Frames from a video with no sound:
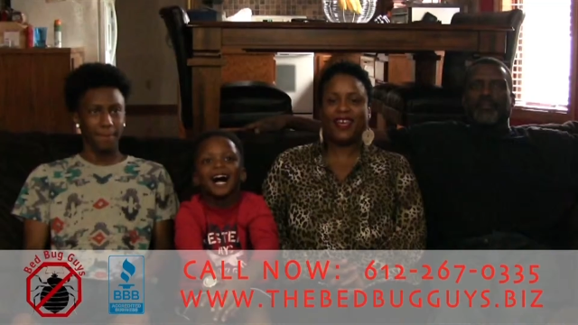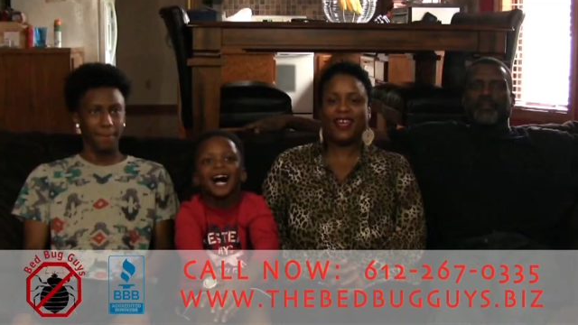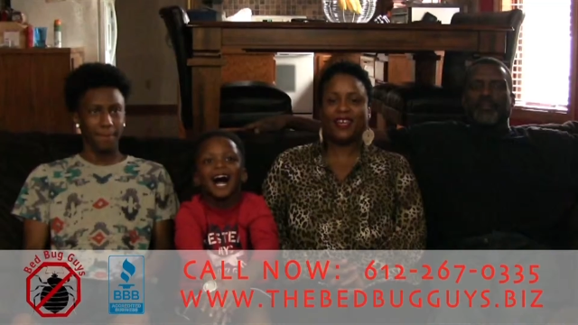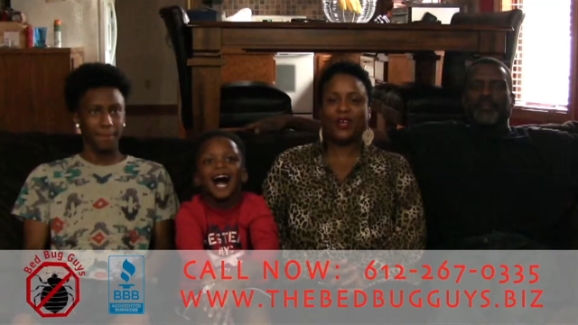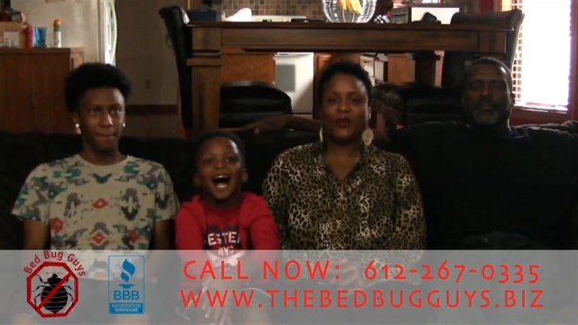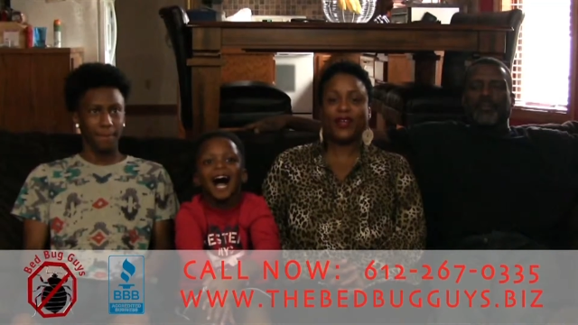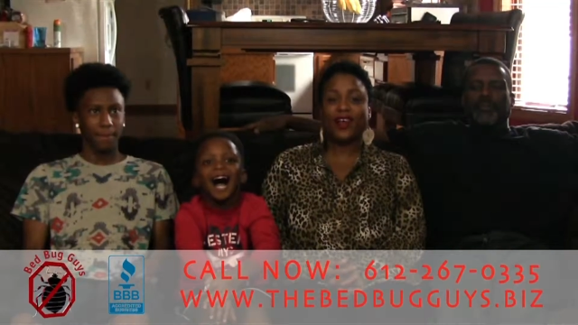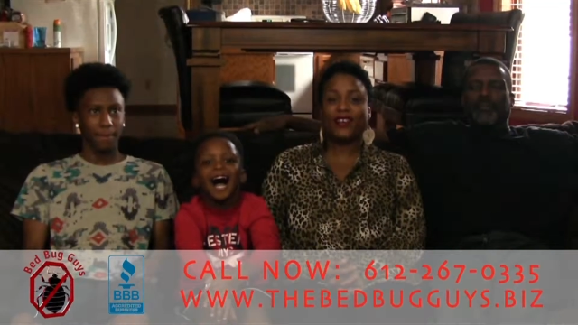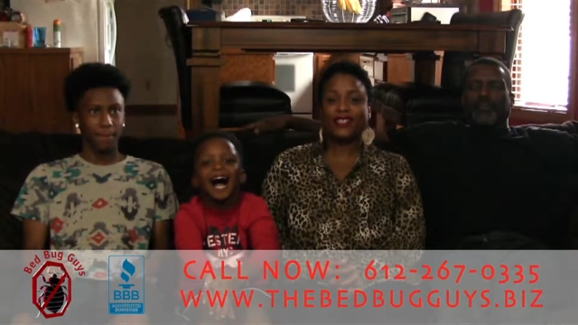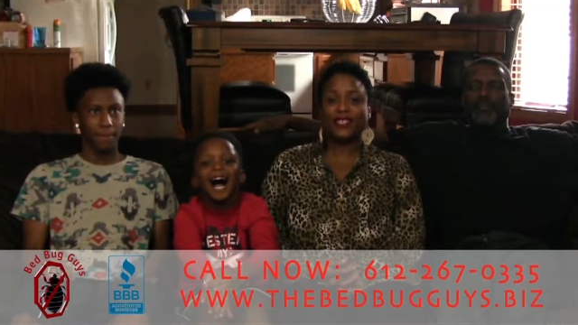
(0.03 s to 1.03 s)
Speaker 1: Hello,
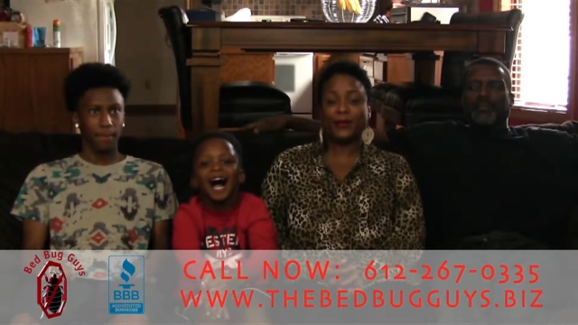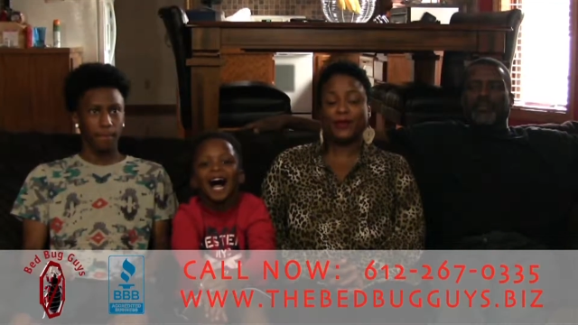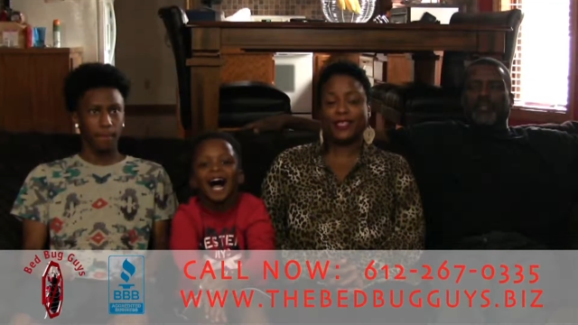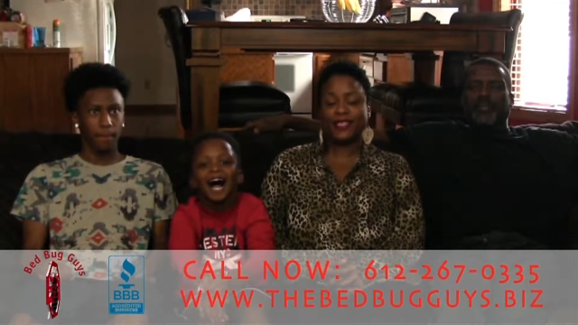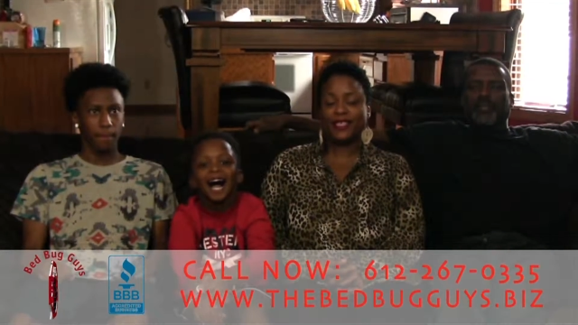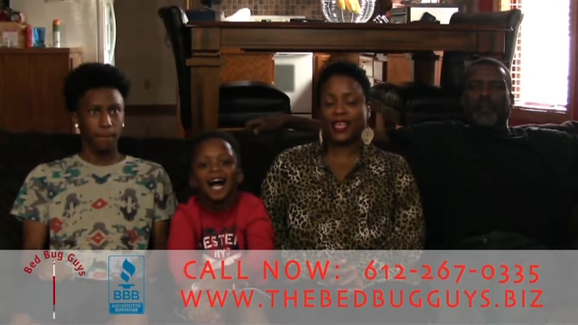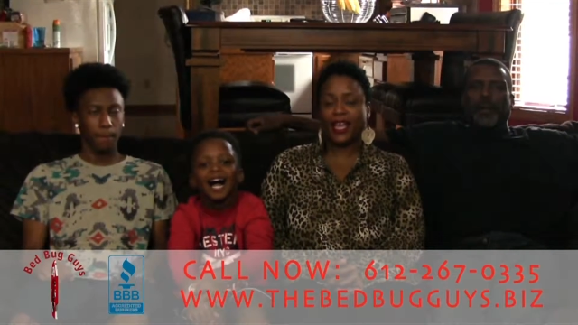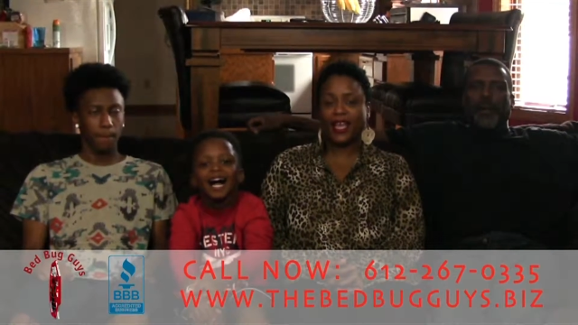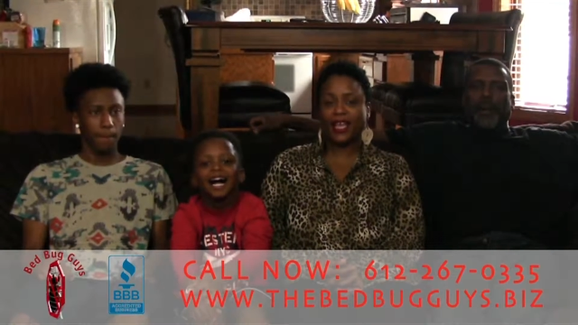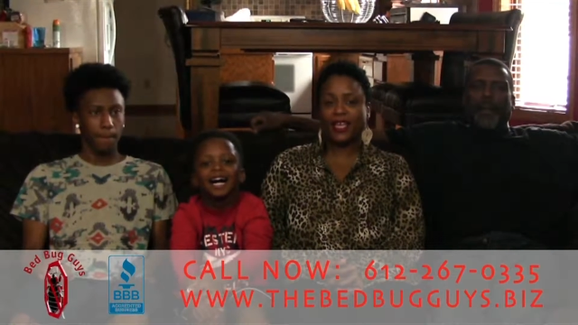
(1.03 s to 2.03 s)
we are Detectives,
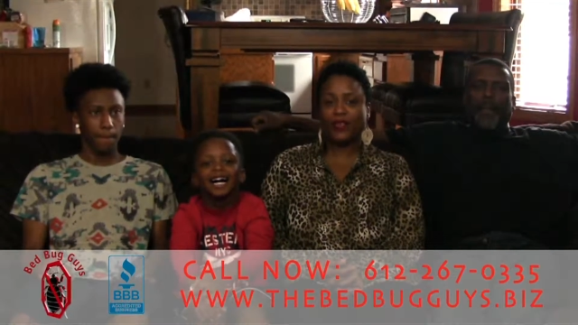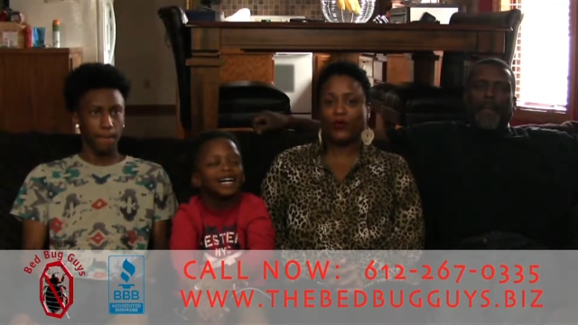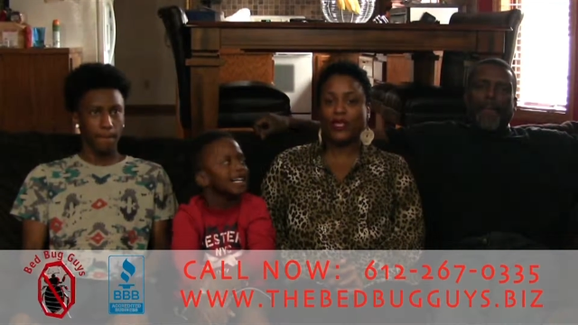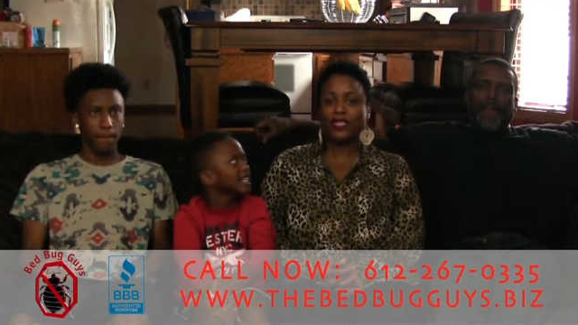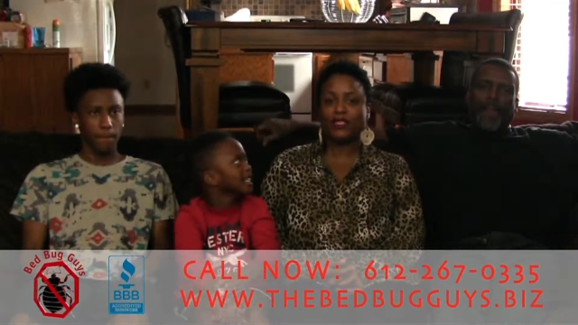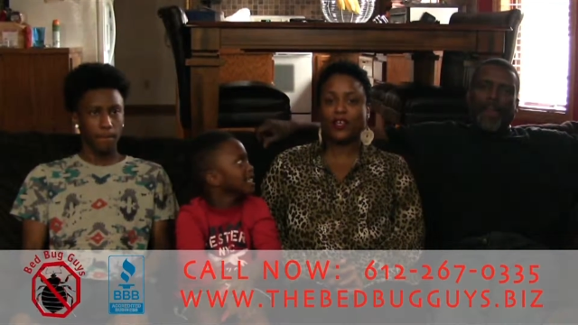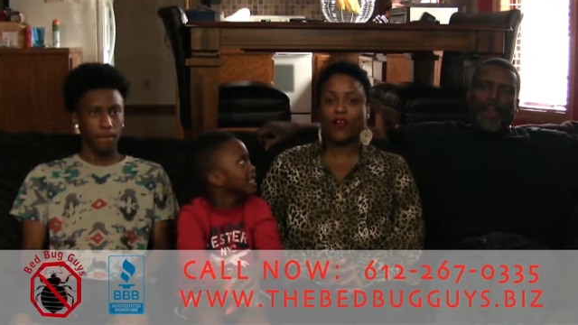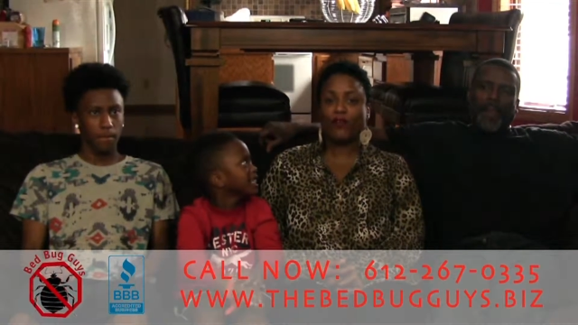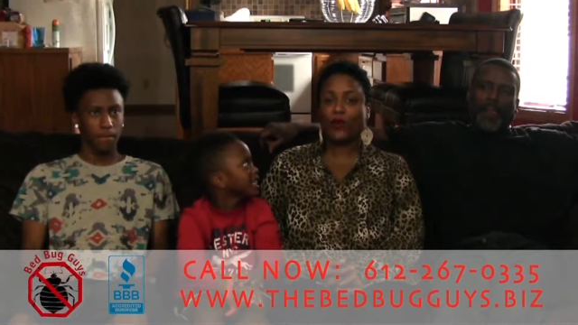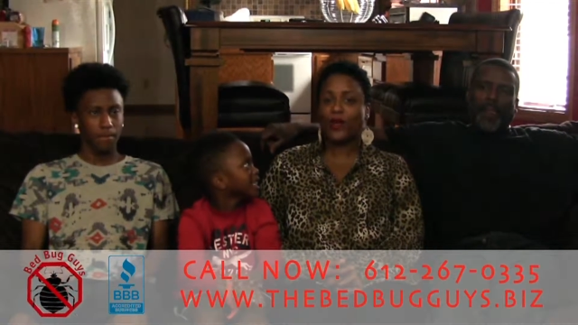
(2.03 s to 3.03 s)
and we
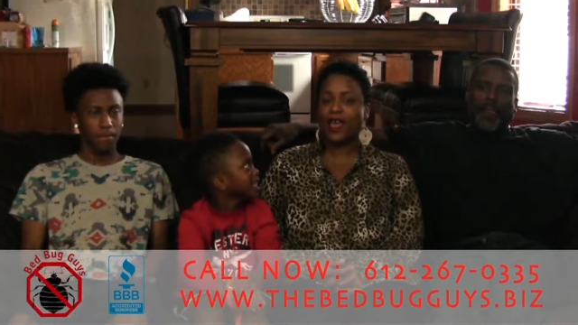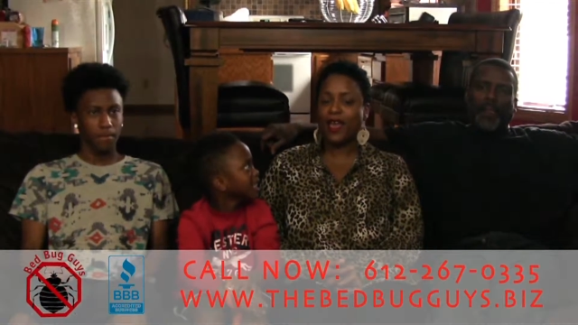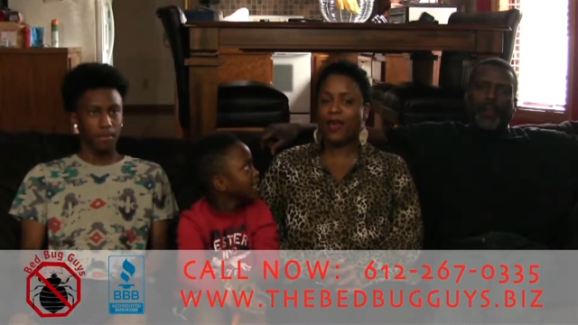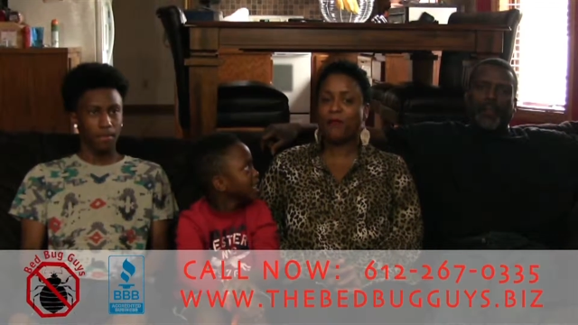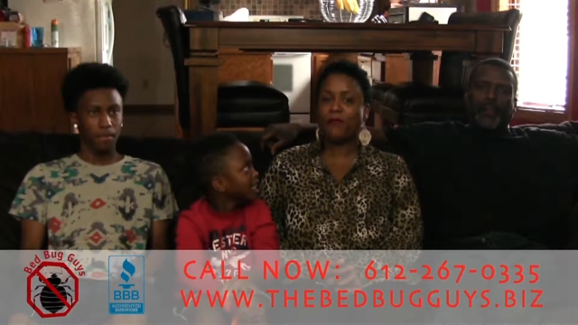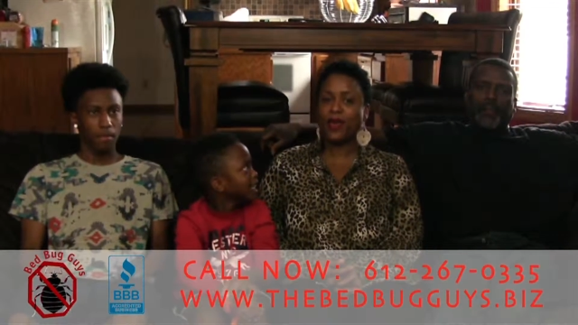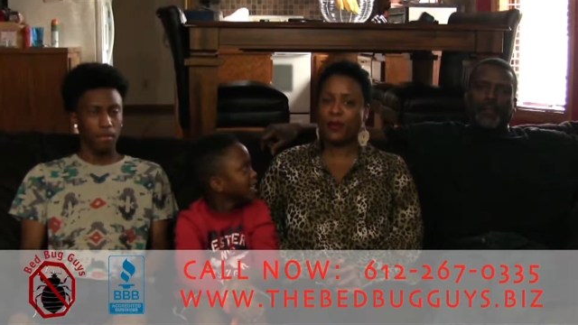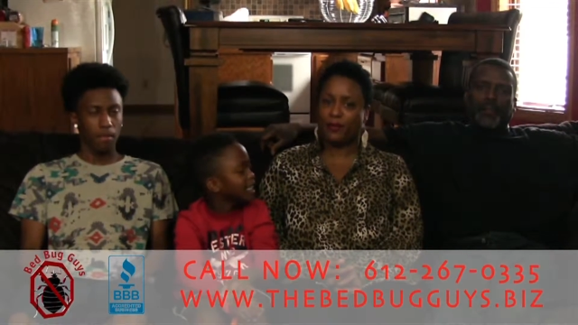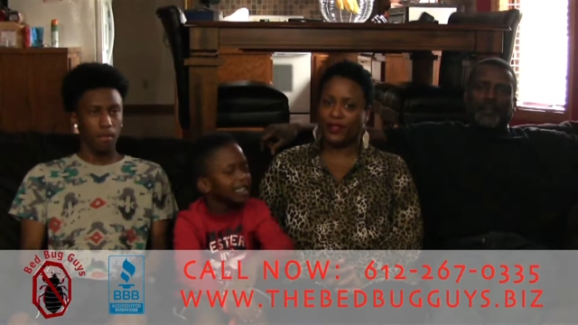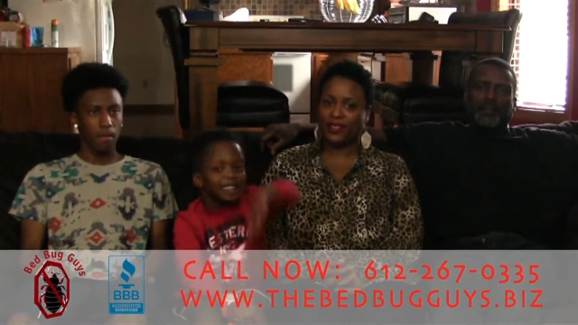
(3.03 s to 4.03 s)
discovered we had
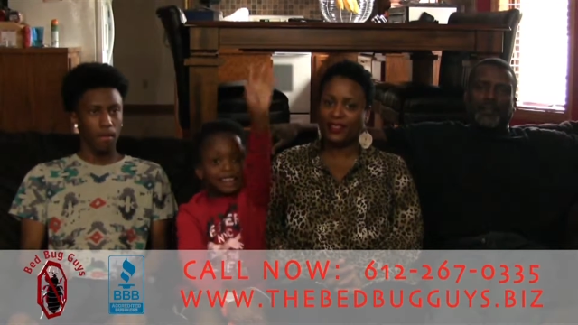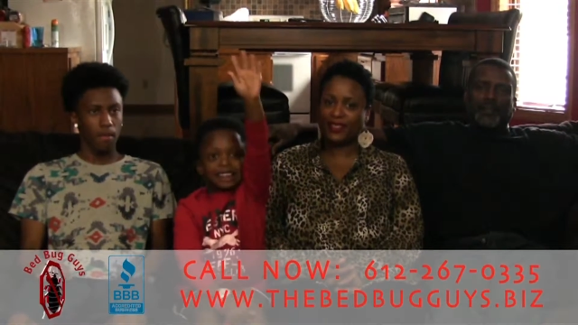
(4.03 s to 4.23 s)
bed bugs.